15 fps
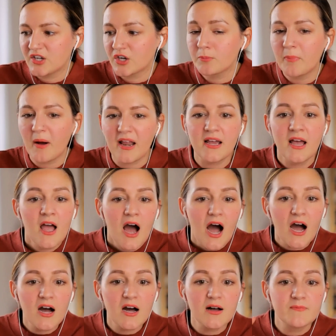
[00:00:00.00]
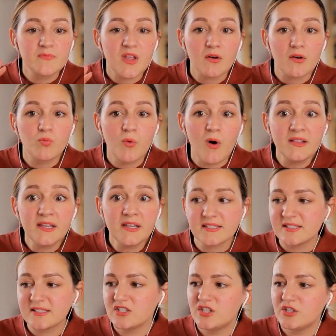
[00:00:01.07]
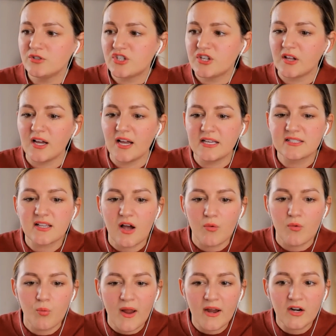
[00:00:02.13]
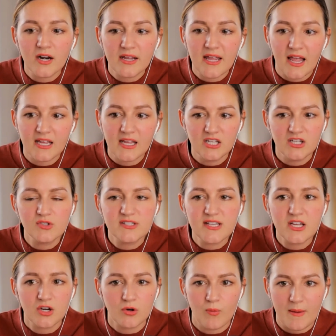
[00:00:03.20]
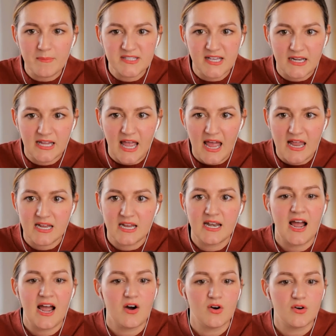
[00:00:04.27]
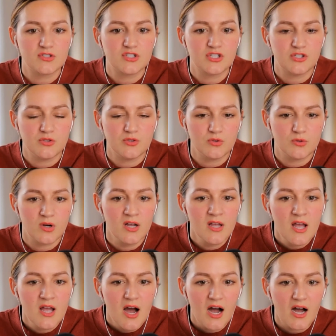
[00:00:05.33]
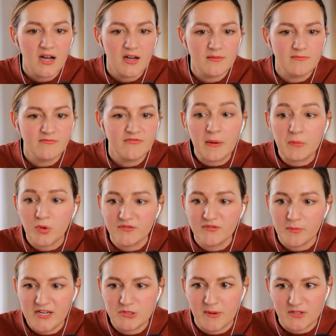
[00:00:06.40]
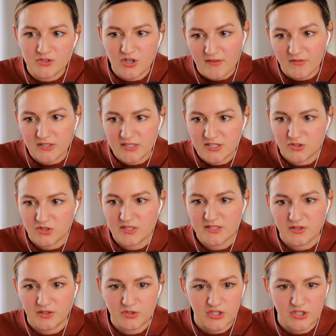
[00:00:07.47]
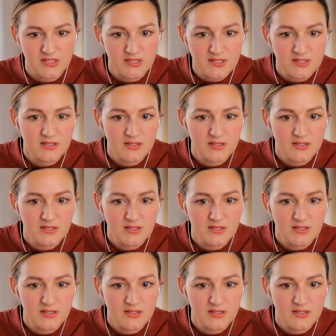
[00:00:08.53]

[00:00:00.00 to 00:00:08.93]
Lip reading: But one last thing too, Sheila, is where again, can you say your website again and how to find more information about travel industry solutions?